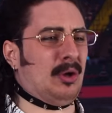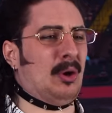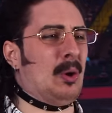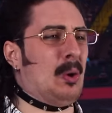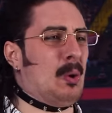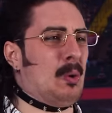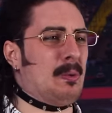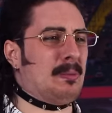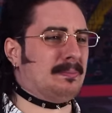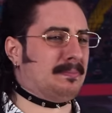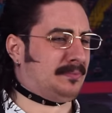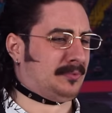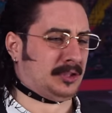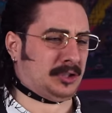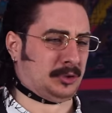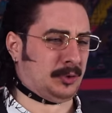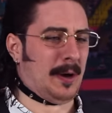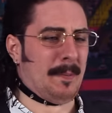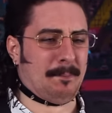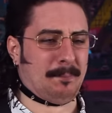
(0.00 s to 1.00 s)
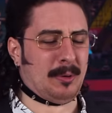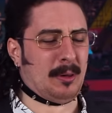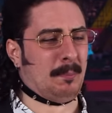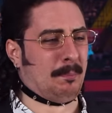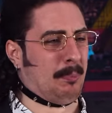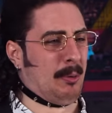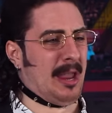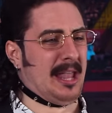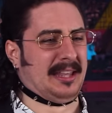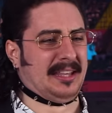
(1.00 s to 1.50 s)
Tomb, Triple
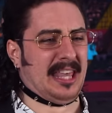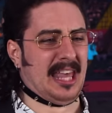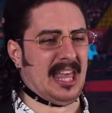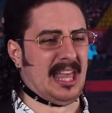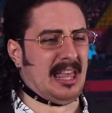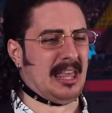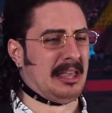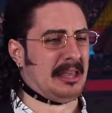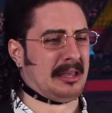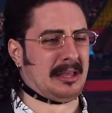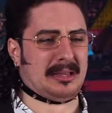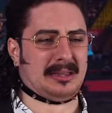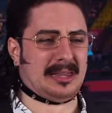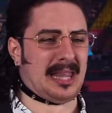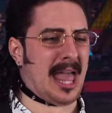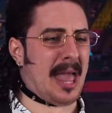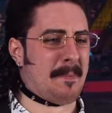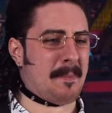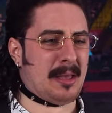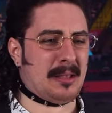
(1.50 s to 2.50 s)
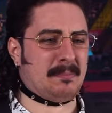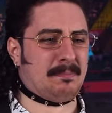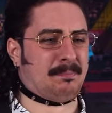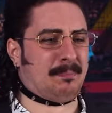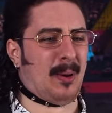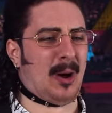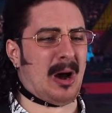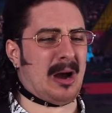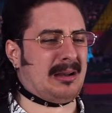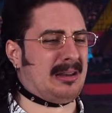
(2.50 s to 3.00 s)
Picking, Lemon
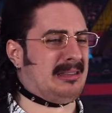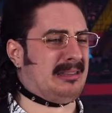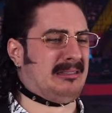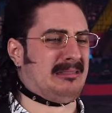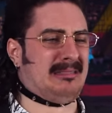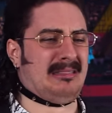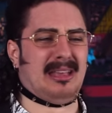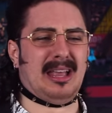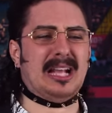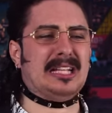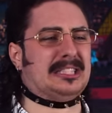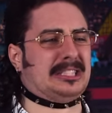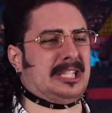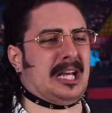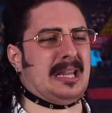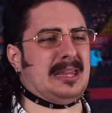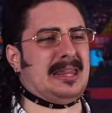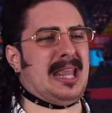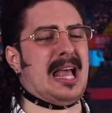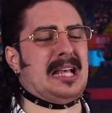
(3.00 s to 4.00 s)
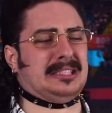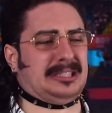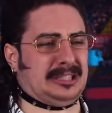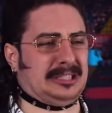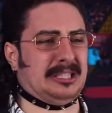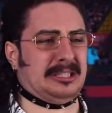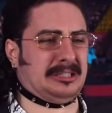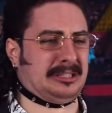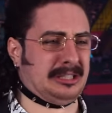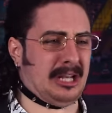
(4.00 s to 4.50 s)
Party, it's
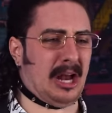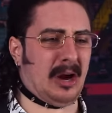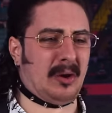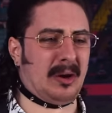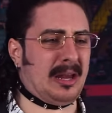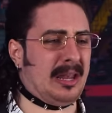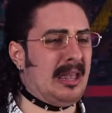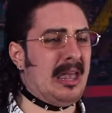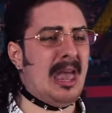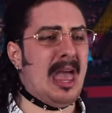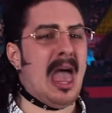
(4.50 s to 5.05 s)
unnecessary.